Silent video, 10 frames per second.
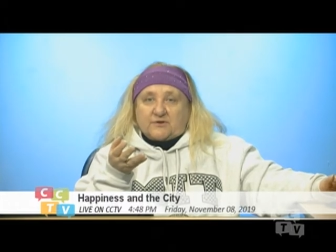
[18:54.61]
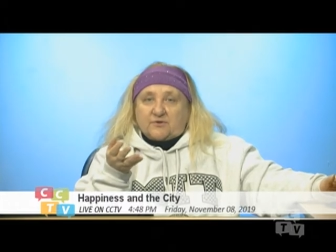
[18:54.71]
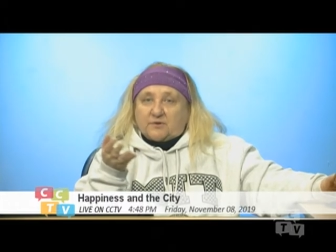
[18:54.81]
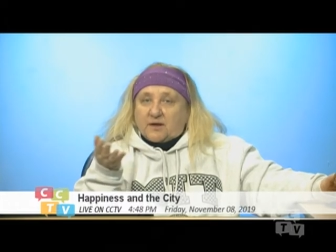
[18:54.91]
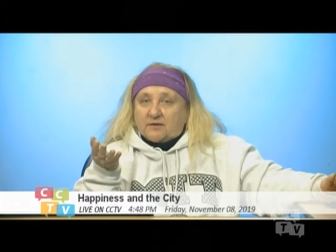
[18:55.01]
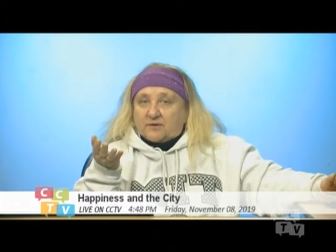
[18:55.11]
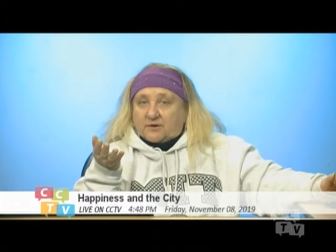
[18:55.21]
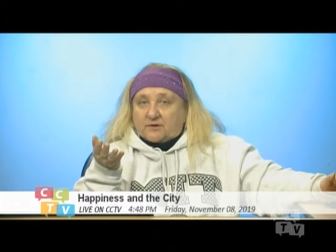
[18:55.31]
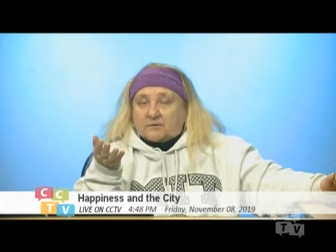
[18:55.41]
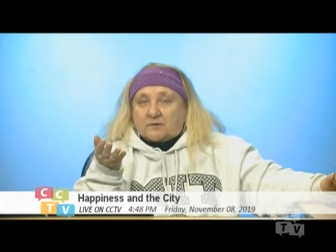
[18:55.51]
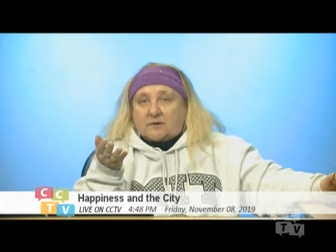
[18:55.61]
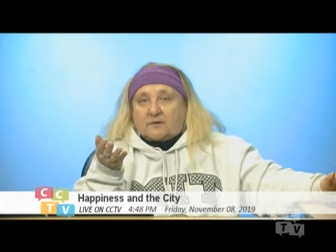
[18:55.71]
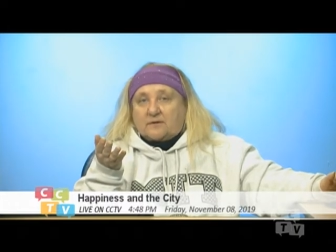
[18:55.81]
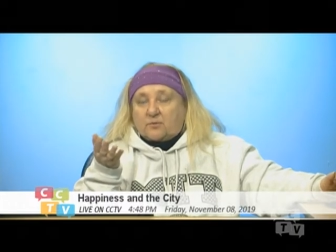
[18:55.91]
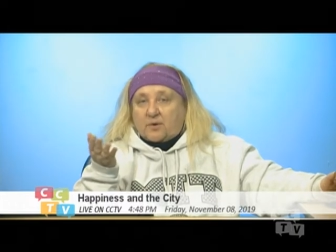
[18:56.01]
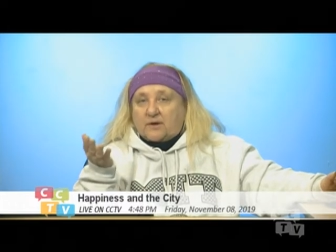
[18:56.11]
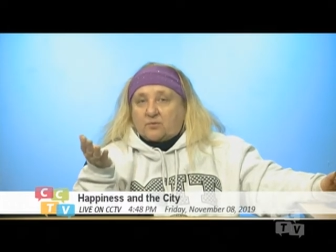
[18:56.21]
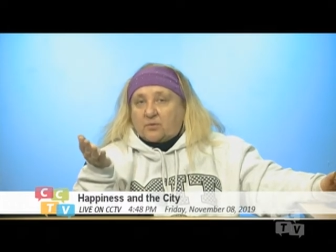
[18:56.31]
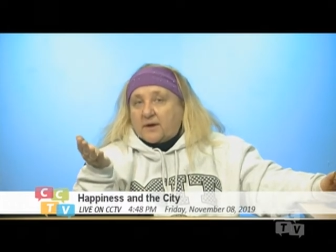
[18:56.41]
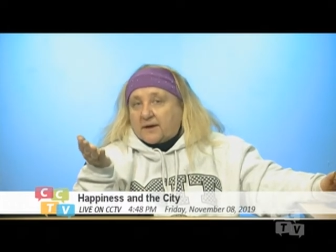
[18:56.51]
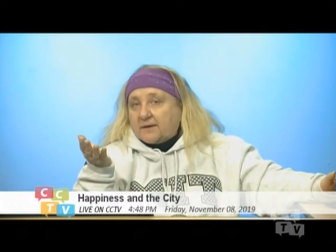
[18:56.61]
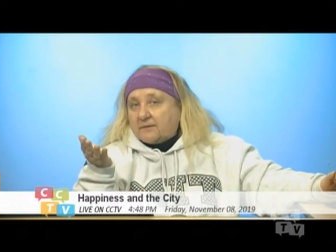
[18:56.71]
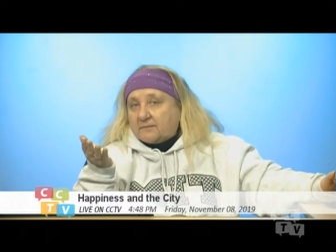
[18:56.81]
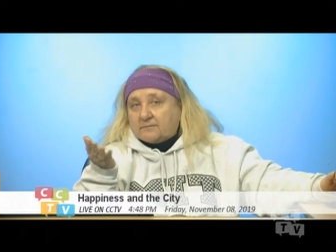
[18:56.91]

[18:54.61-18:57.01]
together in the right way,